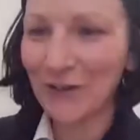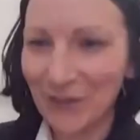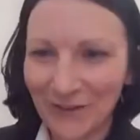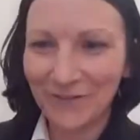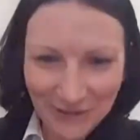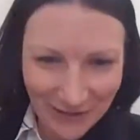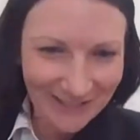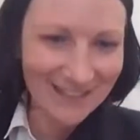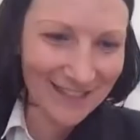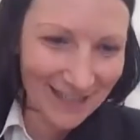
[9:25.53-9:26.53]
you are very
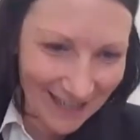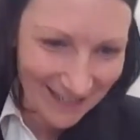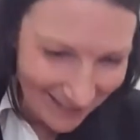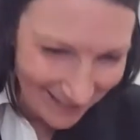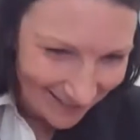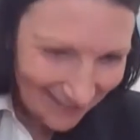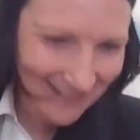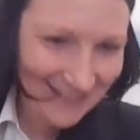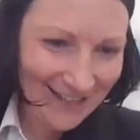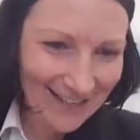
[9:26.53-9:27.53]
correct. Yes.
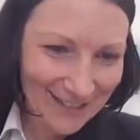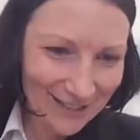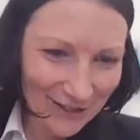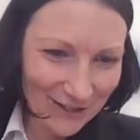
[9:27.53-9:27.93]
So,